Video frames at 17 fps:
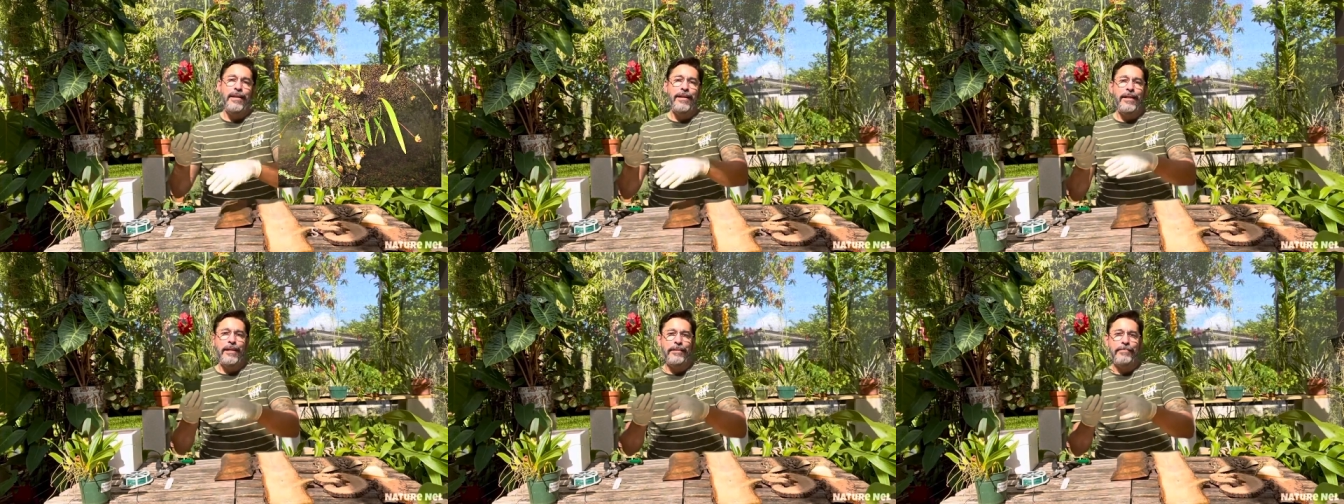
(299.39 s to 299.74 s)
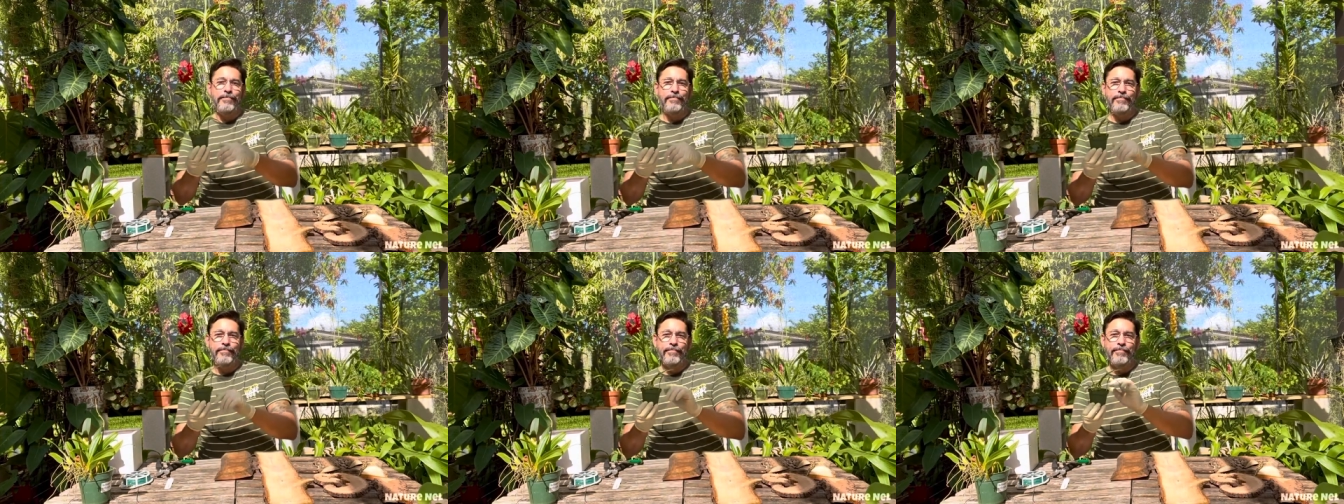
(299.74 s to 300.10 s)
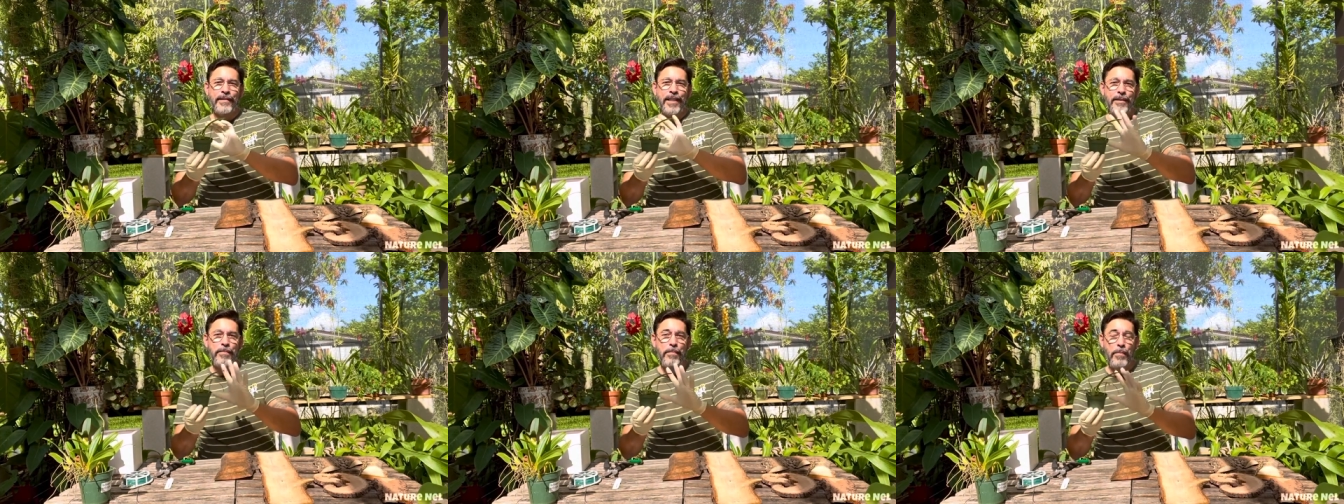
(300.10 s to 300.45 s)
um,
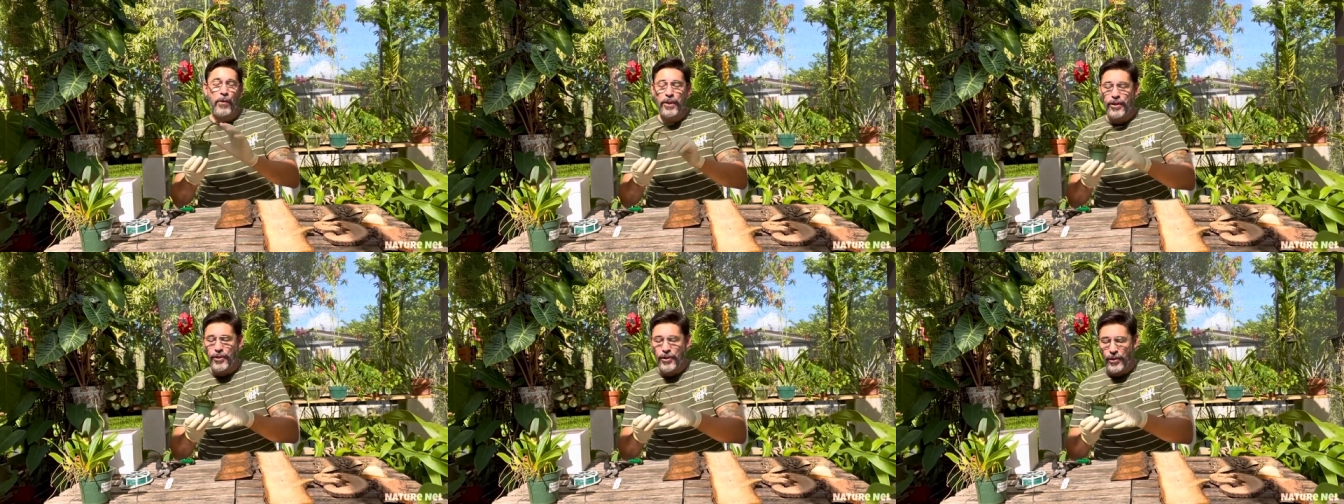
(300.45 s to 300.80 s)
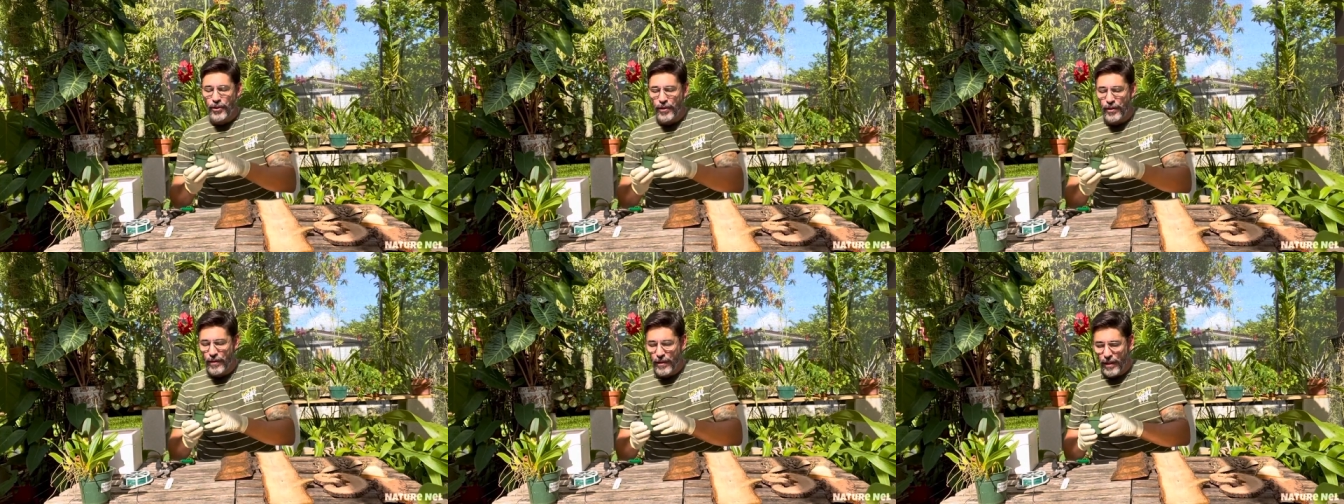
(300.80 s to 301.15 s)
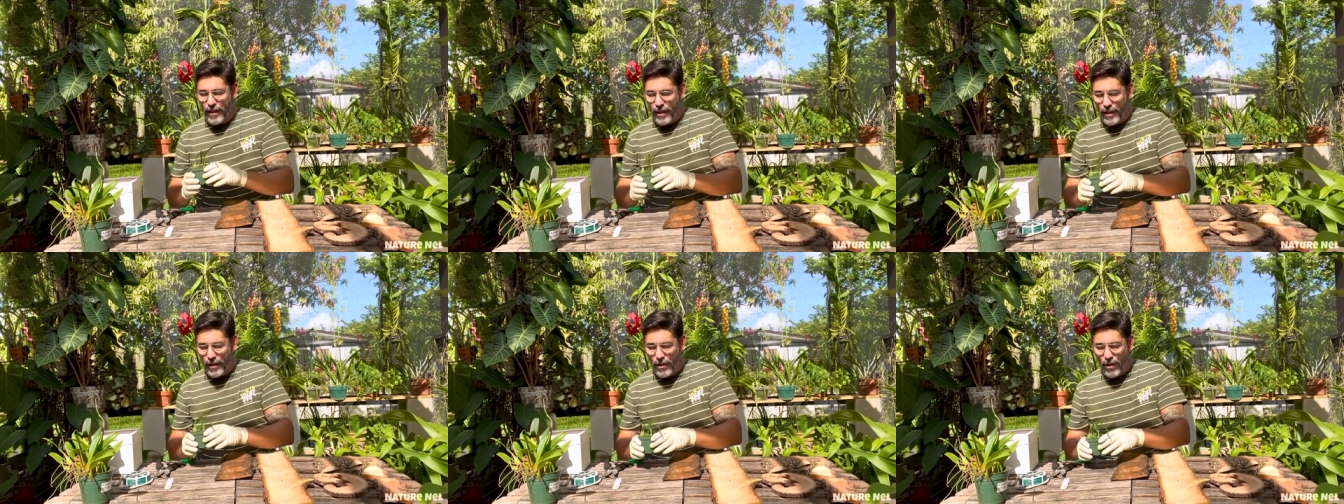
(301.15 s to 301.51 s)
moisture
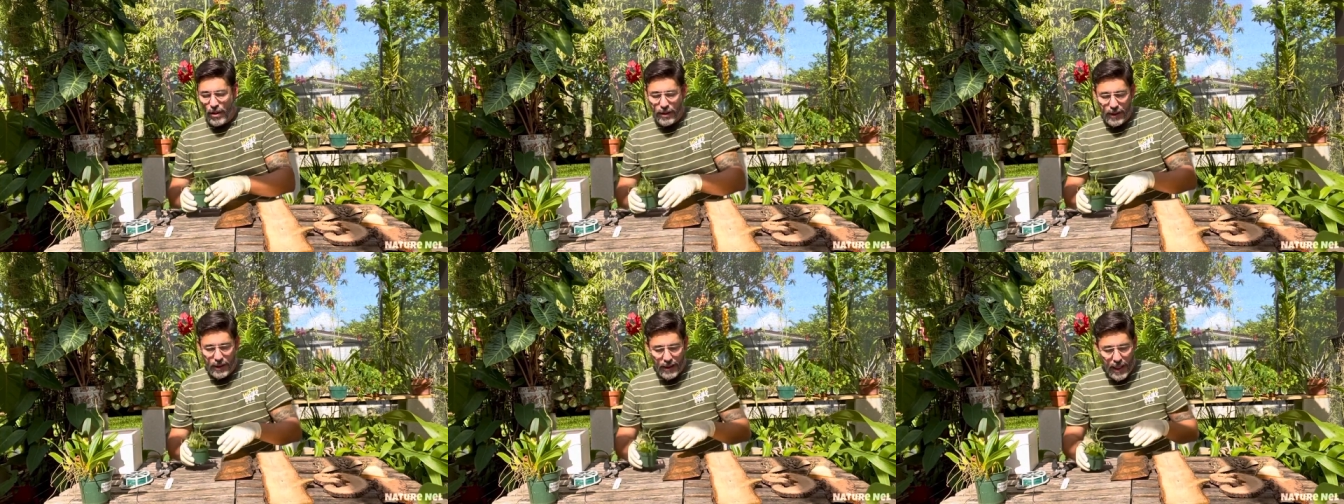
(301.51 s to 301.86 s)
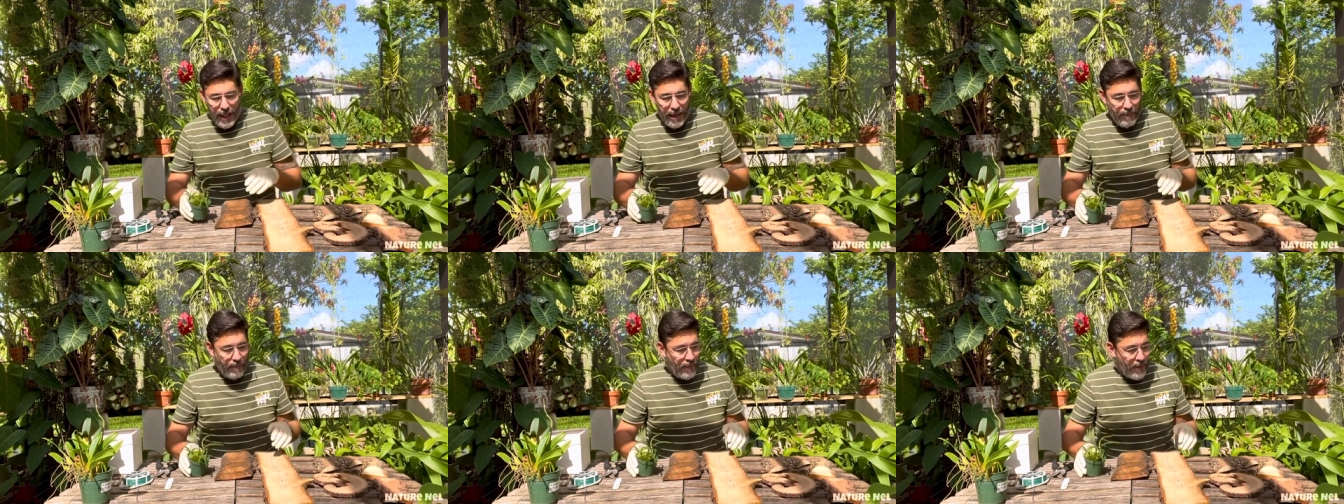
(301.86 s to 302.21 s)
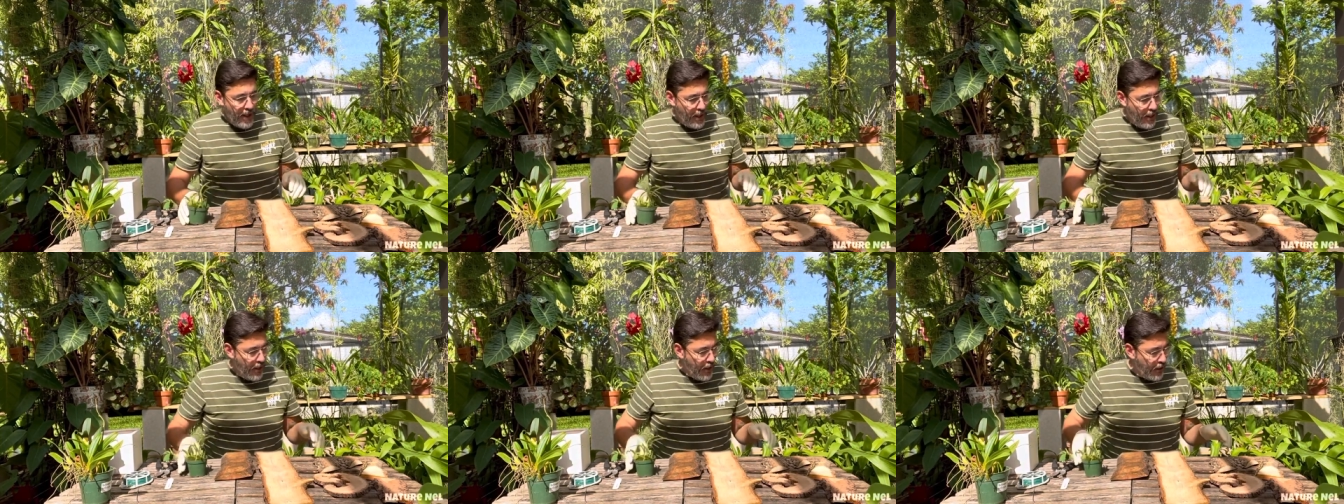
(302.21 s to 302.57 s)
uh, all the time.
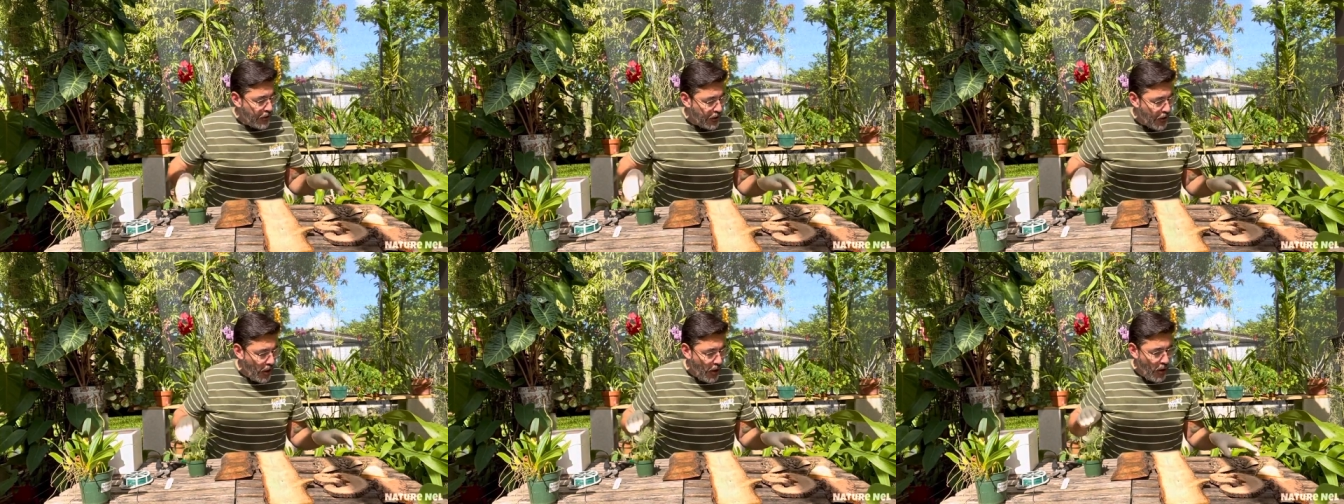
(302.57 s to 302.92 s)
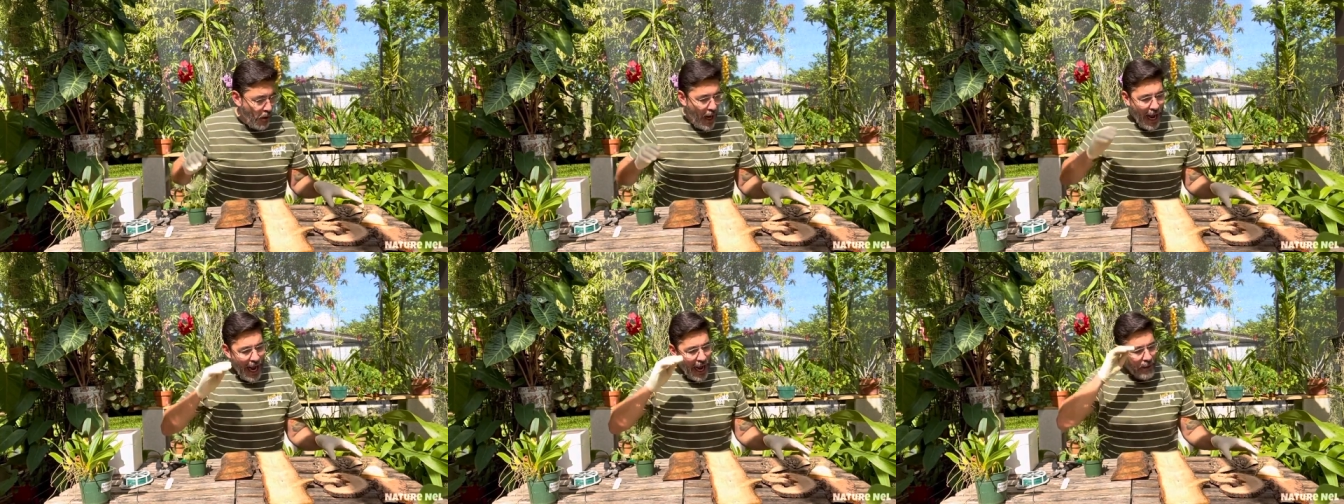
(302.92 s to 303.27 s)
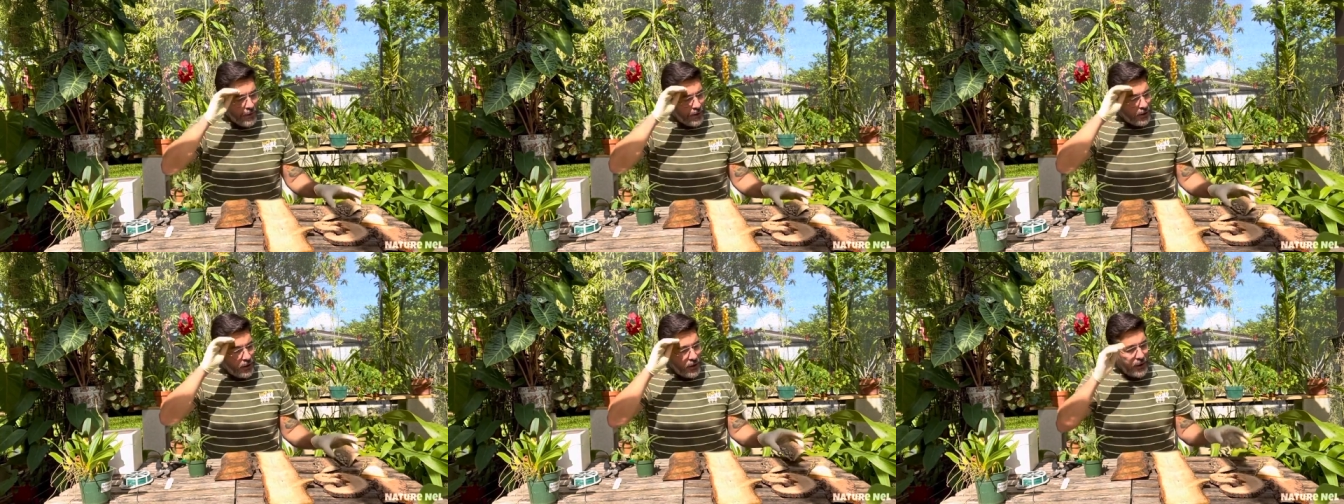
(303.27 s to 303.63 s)
So I
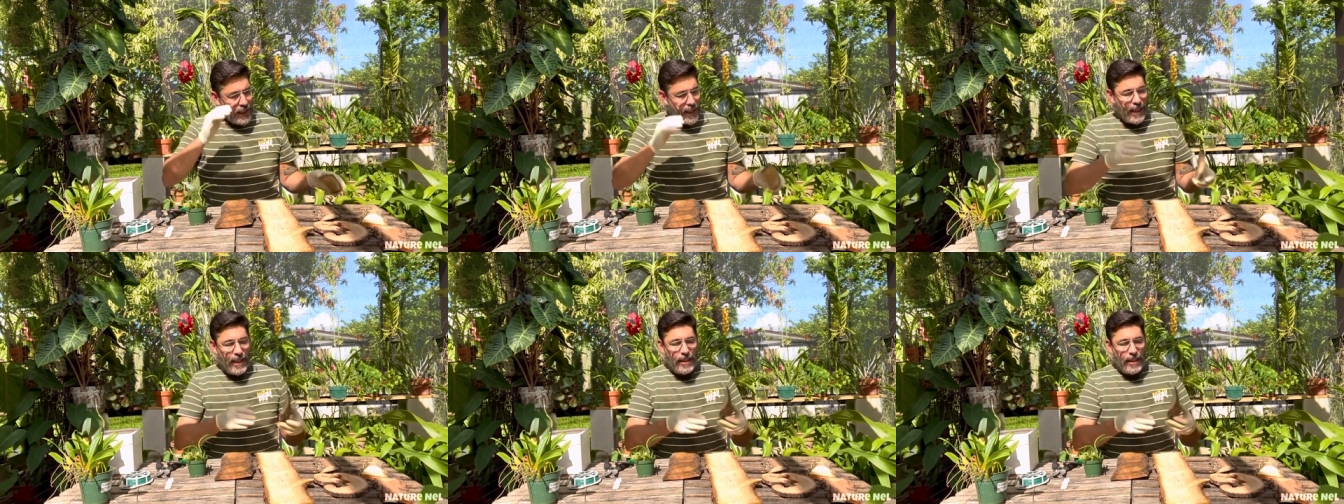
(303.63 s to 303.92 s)
was looking